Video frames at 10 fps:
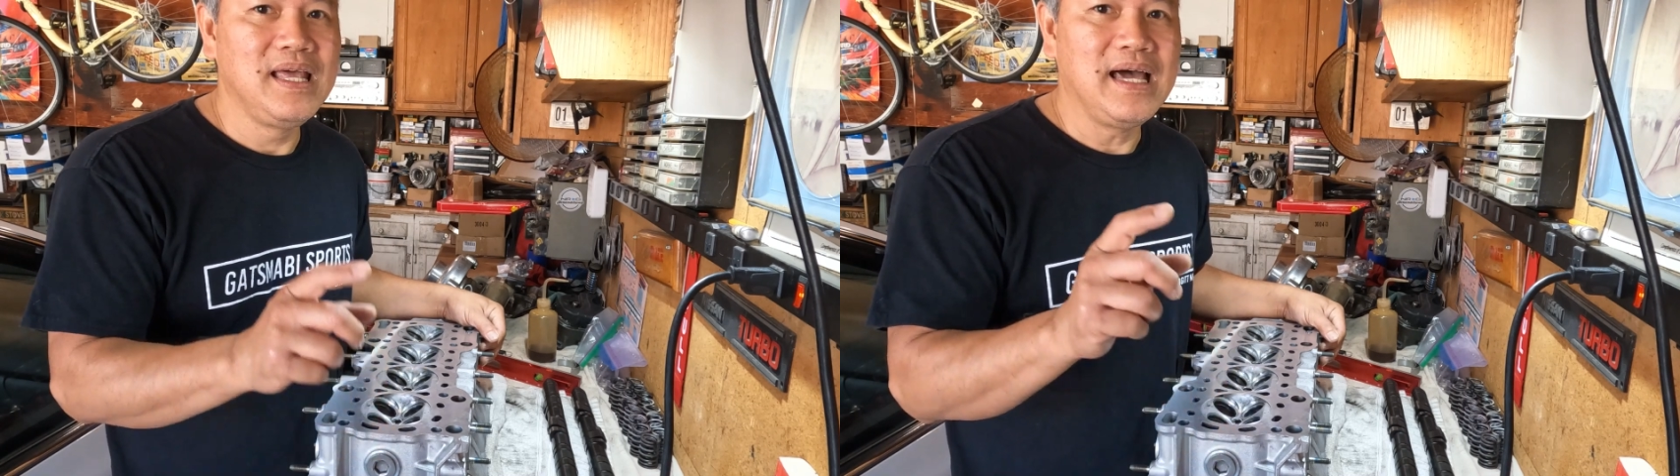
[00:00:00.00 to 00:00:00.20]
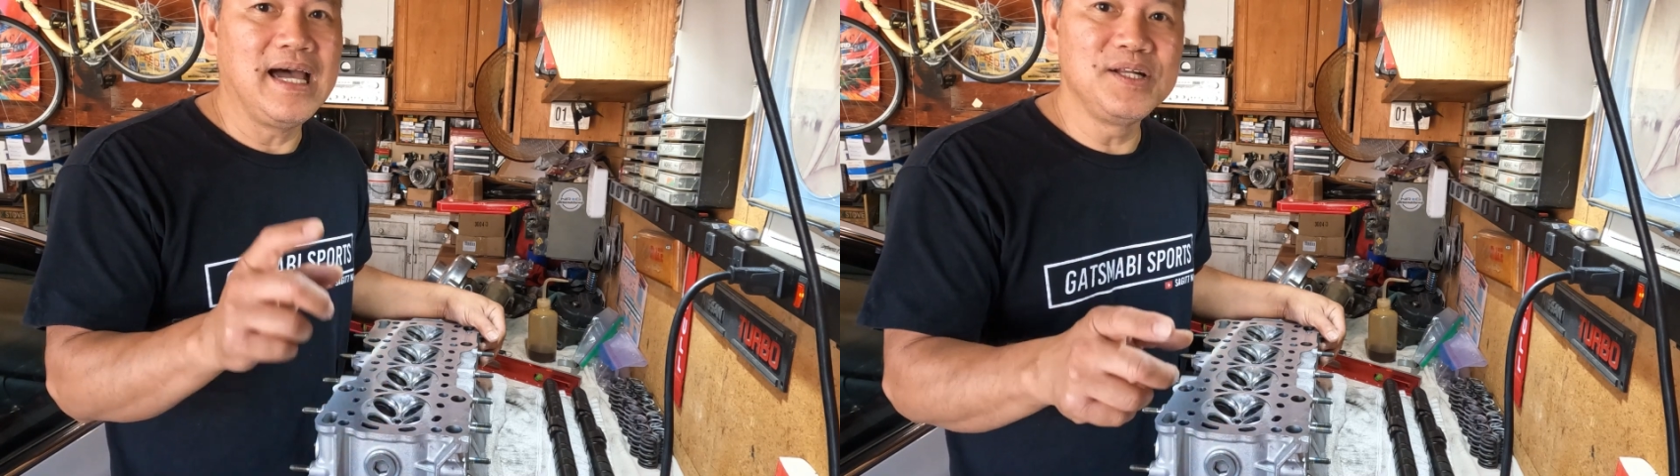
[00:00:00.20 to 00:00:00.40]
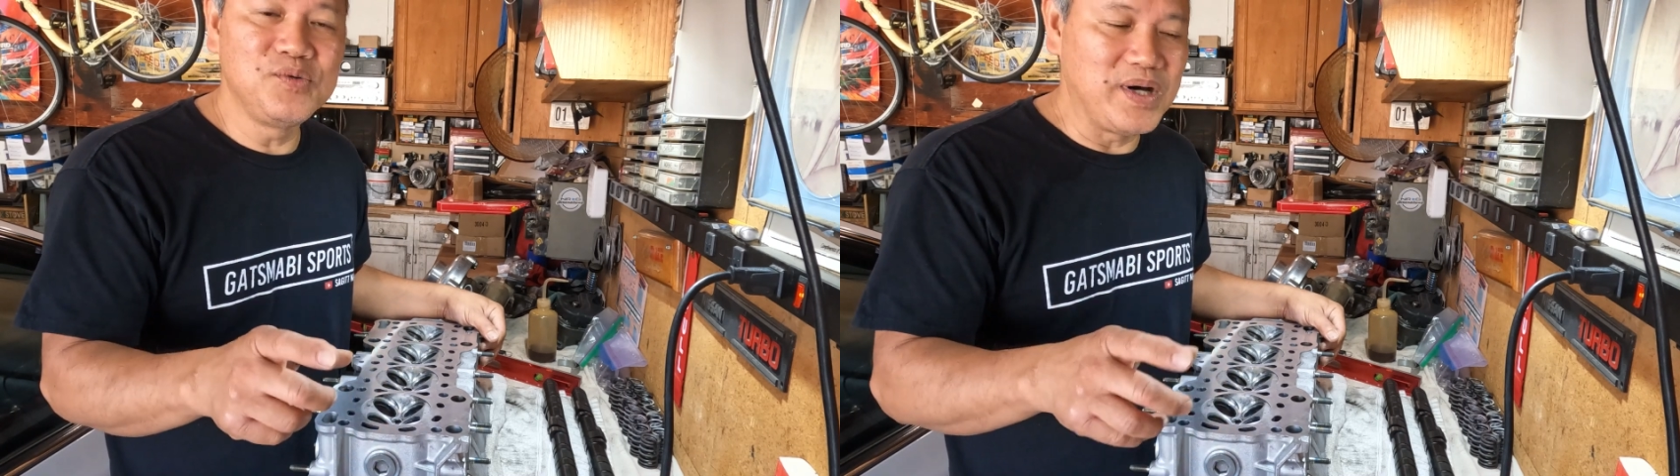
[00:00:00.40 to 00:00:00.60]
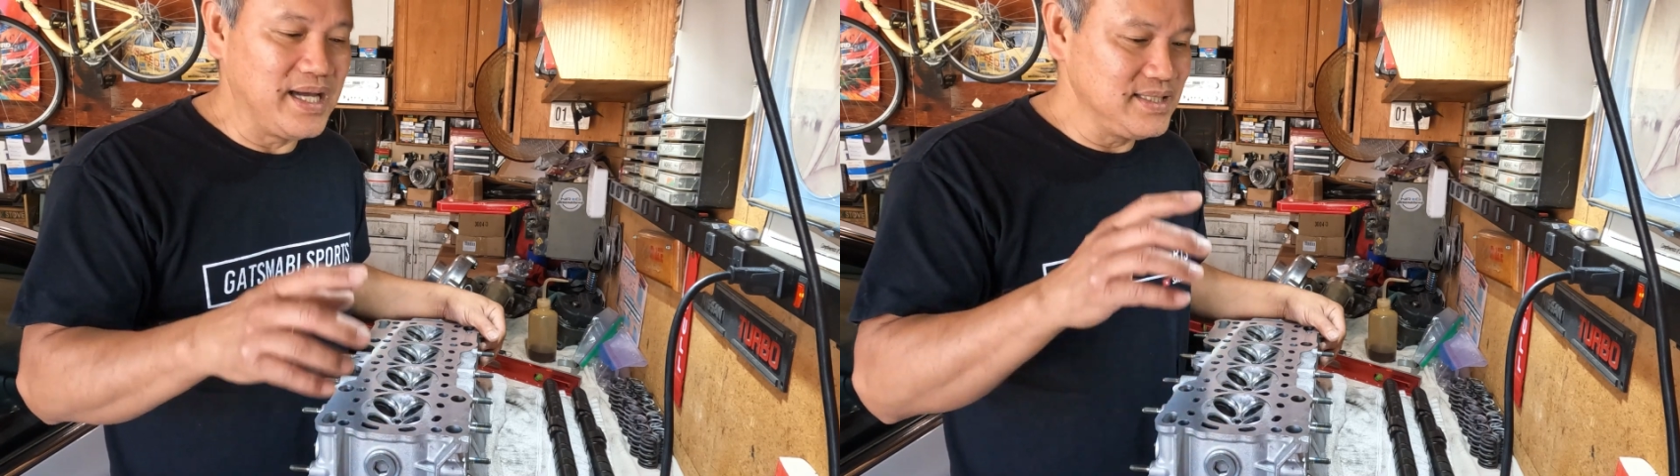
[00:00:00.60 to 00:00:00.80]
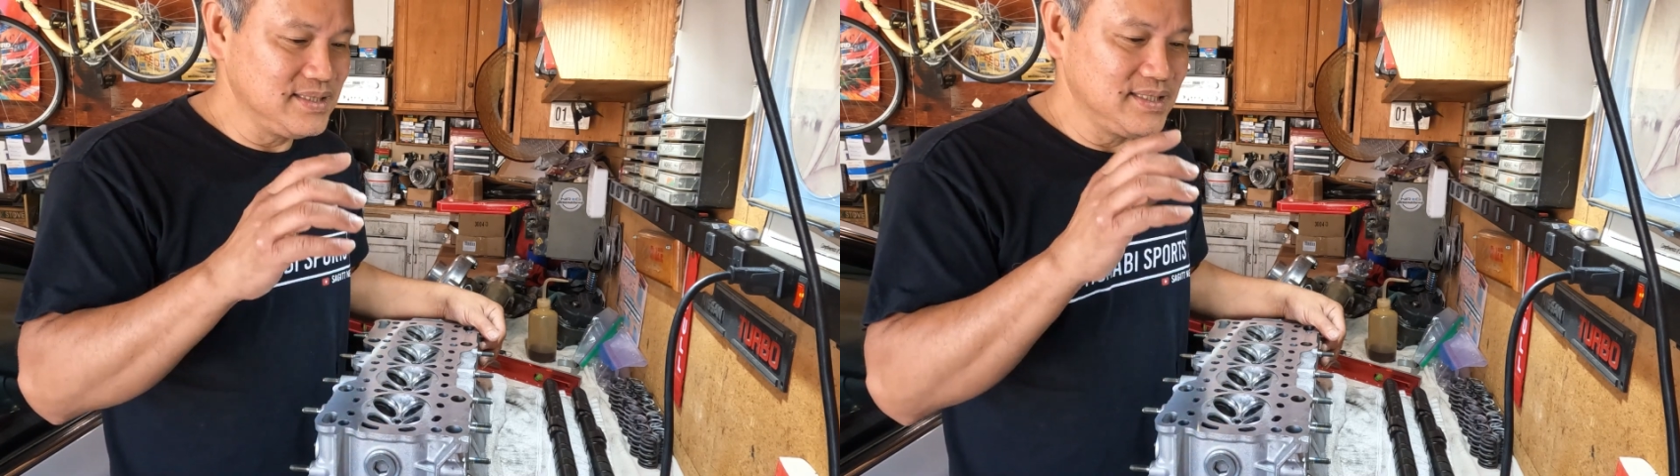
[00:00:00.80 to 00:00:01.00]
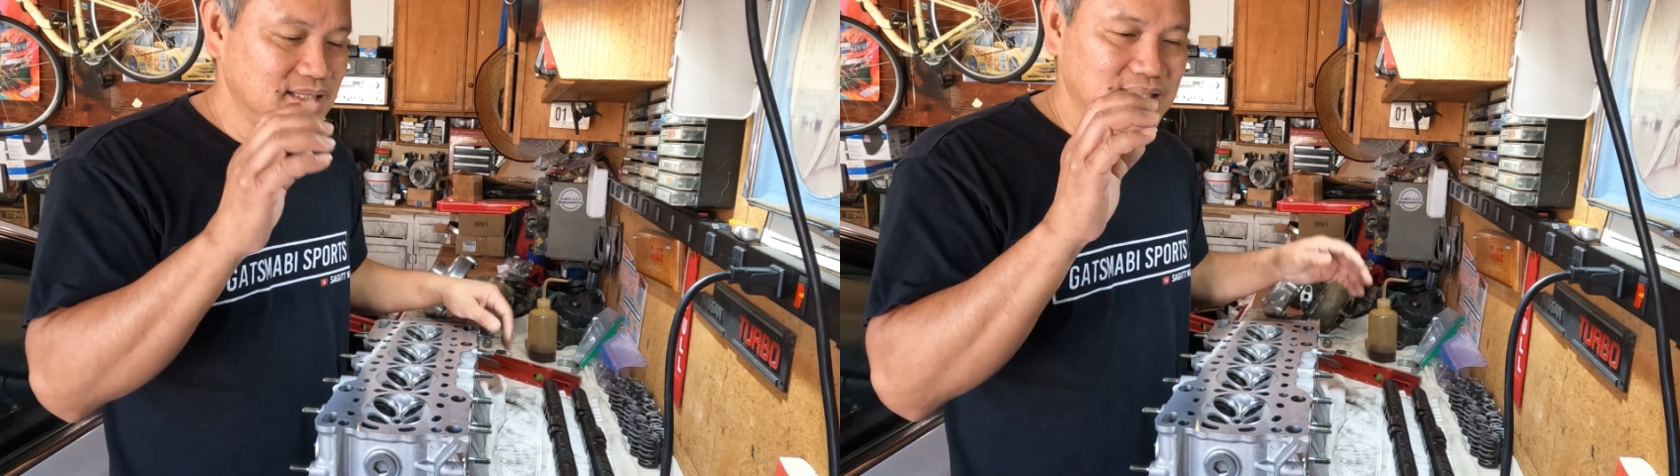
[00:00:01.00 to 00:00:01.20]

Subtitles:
Otherwise,